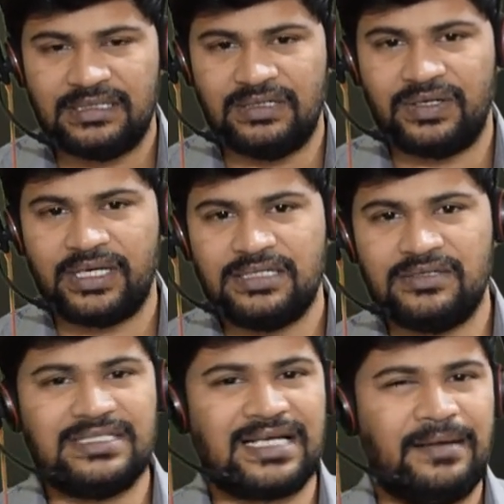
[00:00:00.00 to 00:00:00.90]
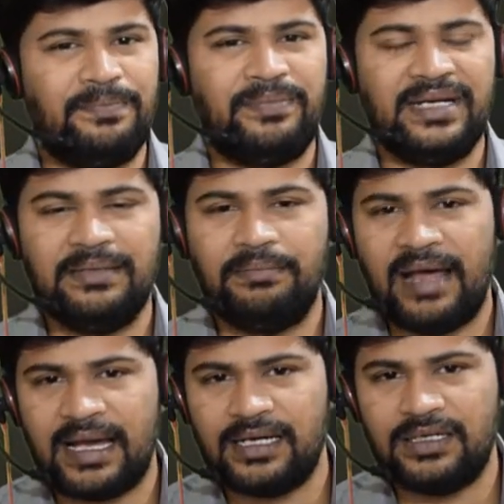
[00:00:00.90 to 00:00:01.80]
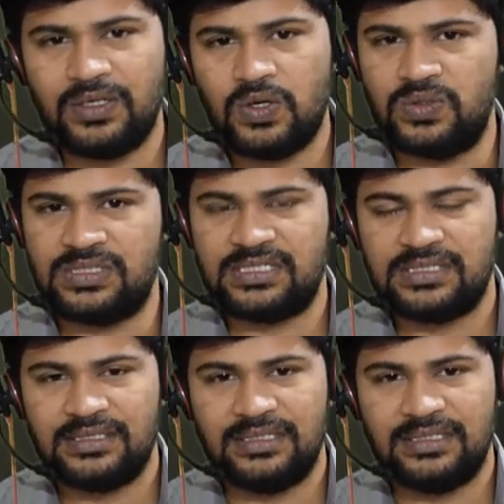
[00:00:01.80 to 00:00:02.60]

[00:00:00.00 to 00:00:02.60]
Okay, so it's a complete backend course.